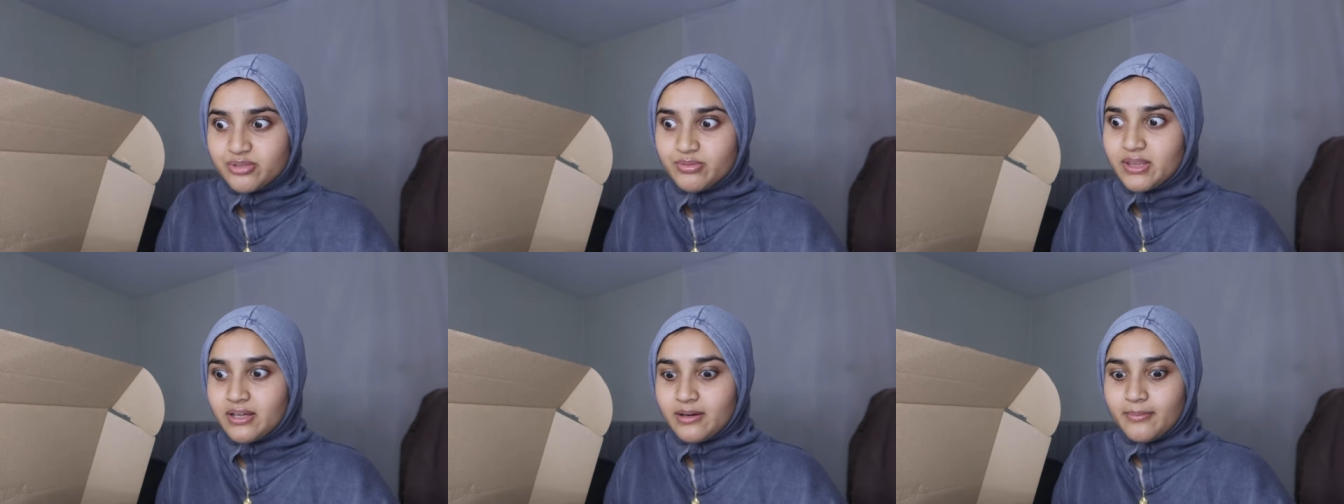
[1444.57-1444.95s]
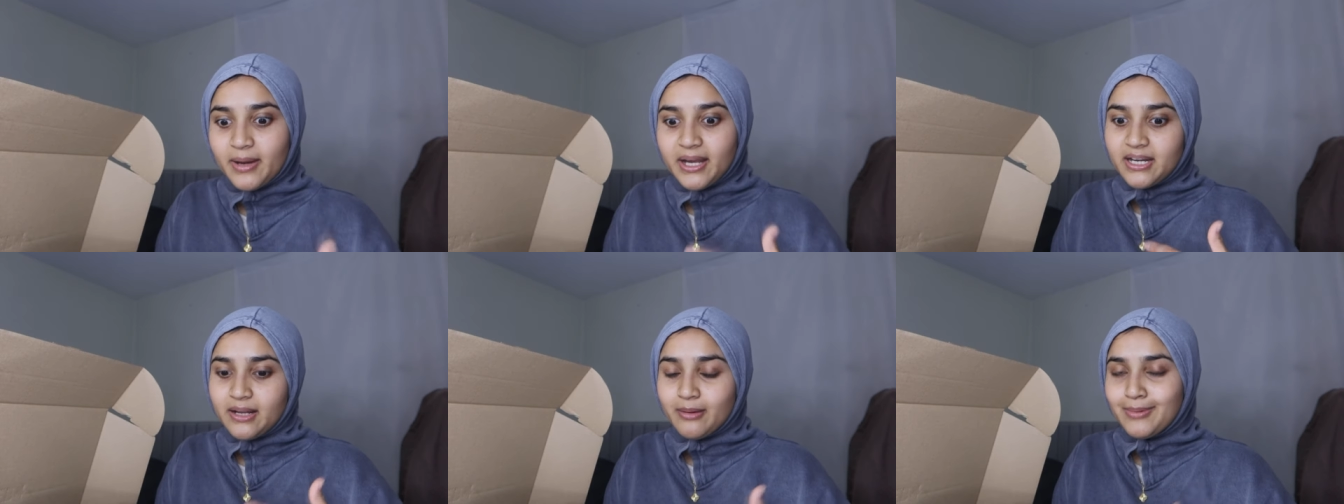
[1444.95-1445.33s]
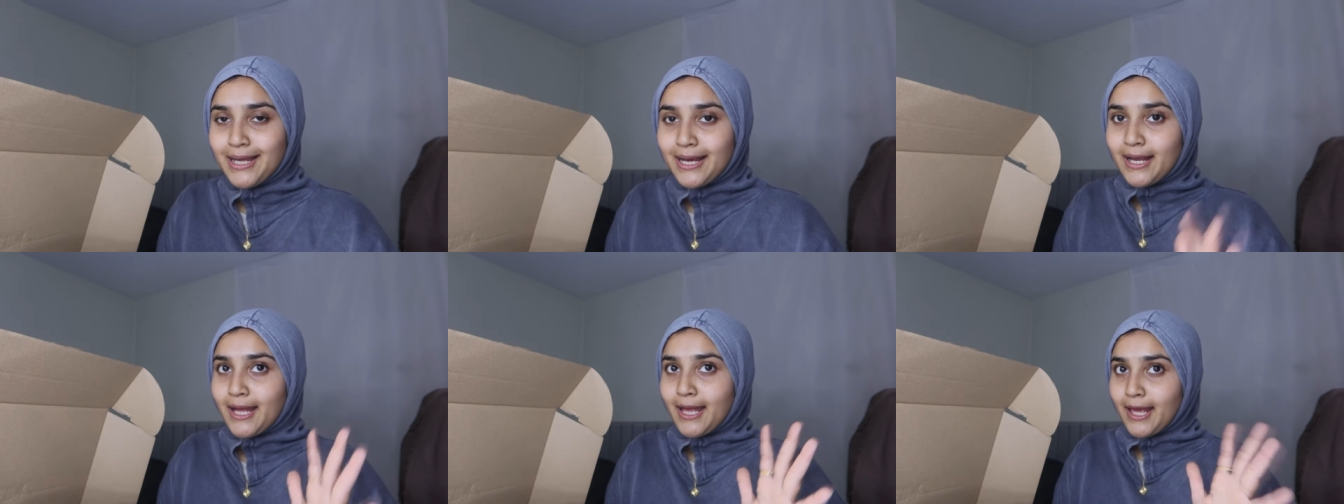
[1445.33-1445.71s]
with them and I'm
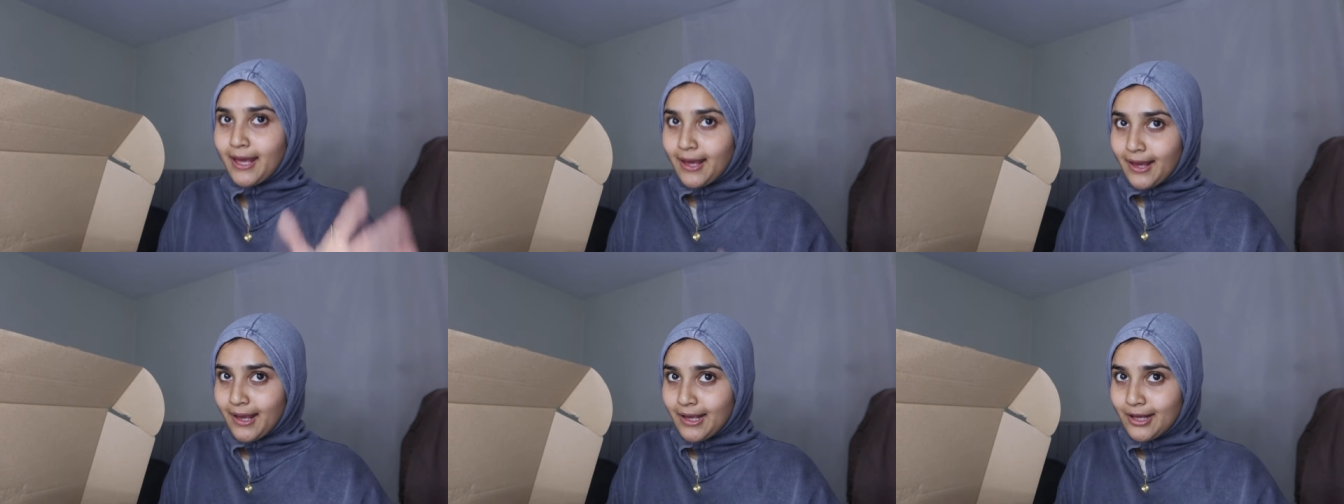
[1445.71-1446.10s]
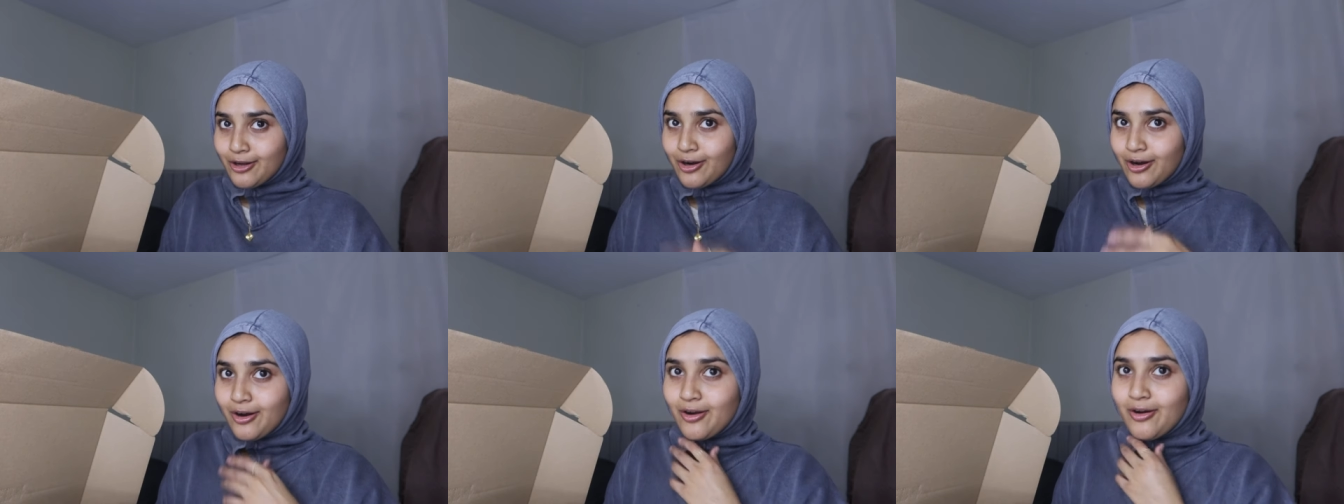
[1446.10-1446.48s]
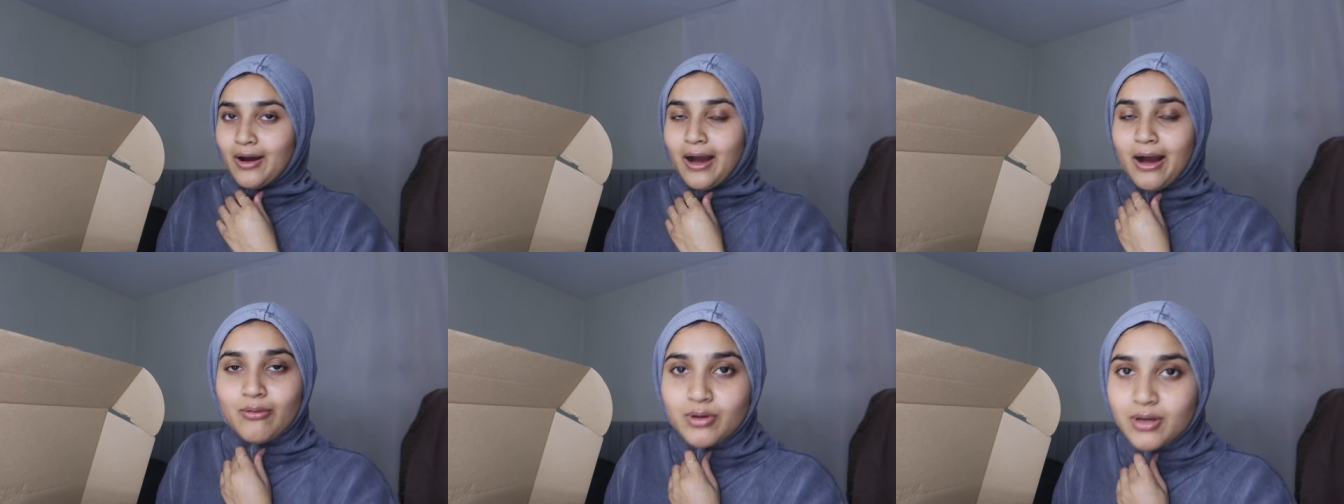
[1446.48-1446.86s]
like, hey
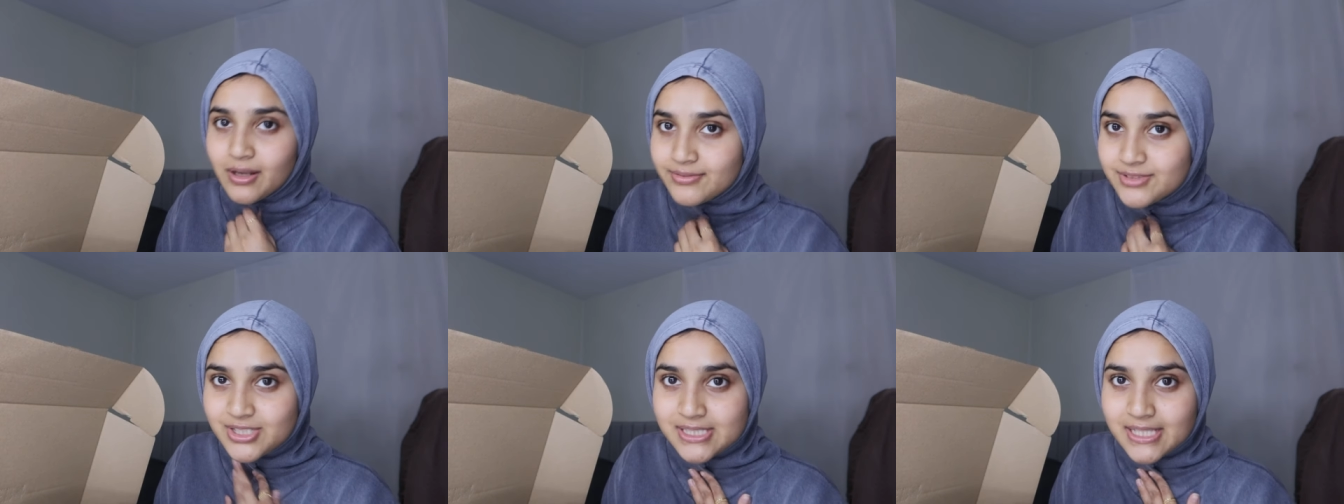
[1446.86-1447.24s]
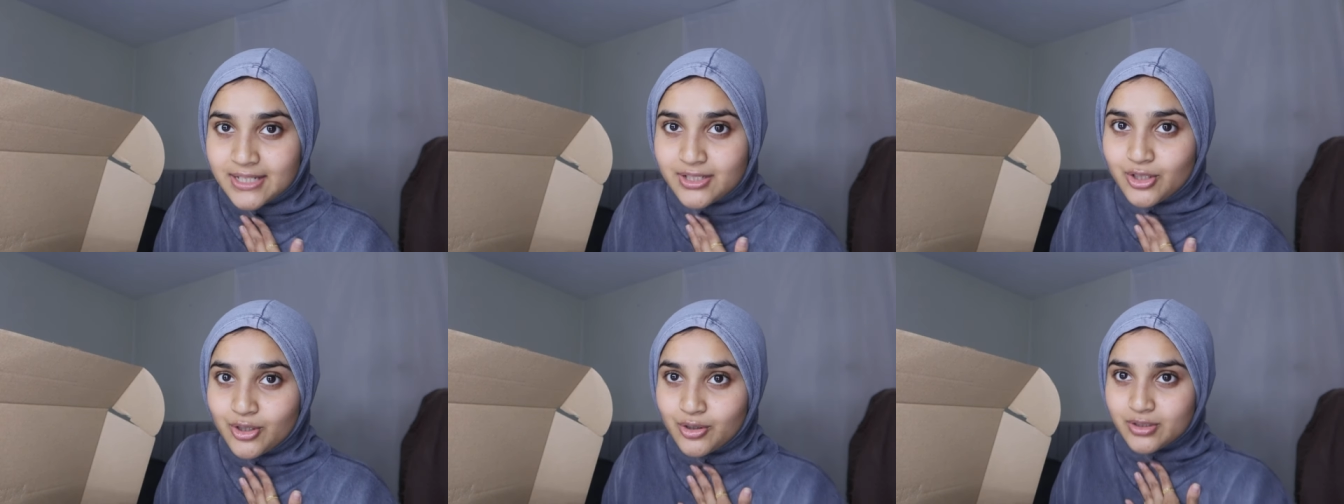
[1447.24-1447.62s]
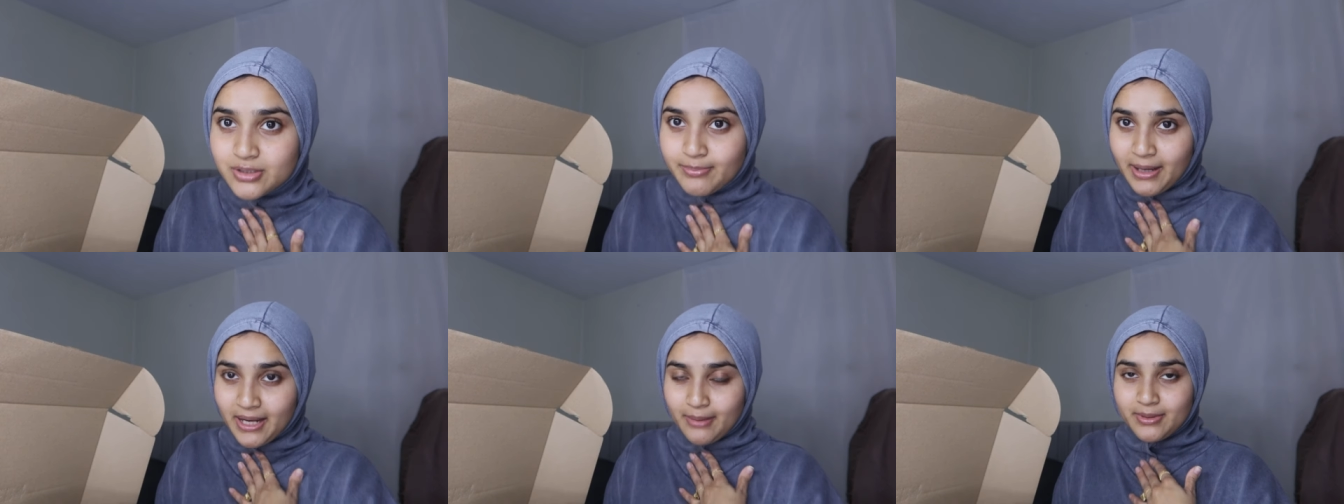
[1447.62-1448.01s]
girl, I would love to send you a goodie
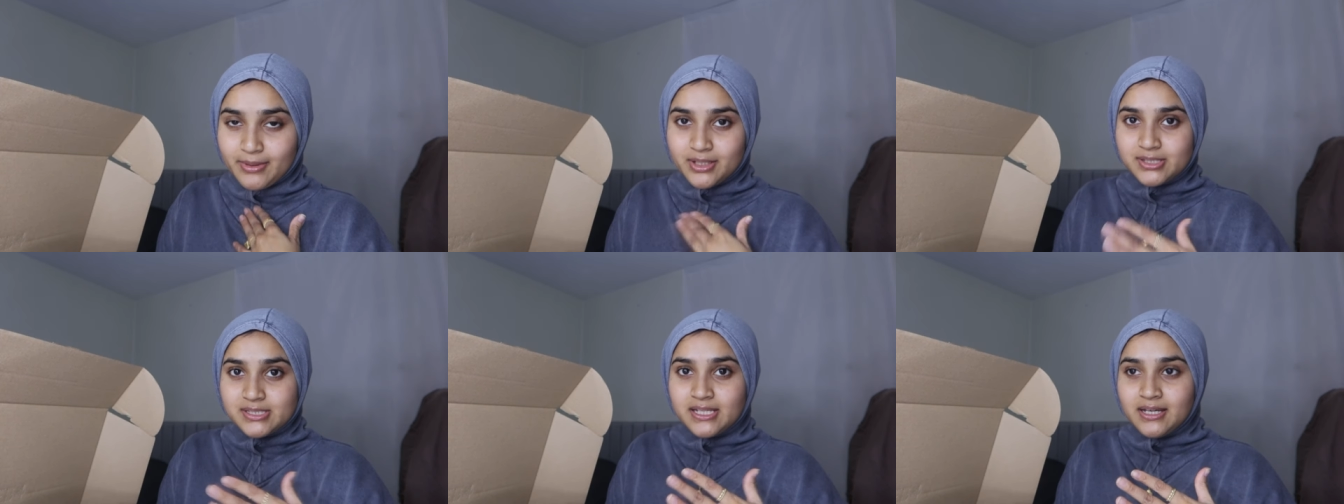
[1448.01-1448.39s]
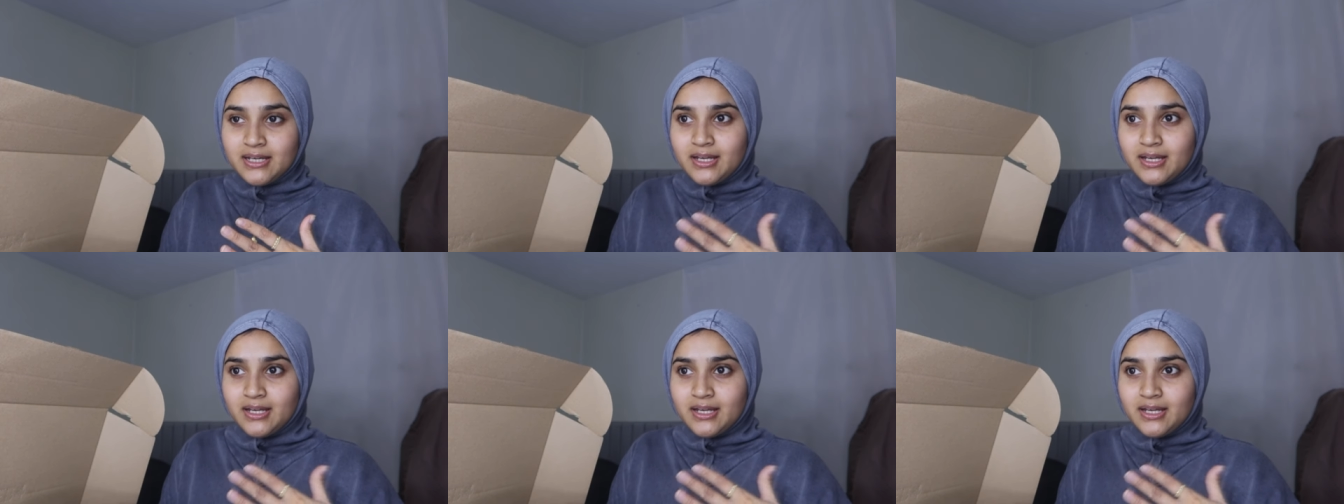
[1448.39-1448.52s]
bag because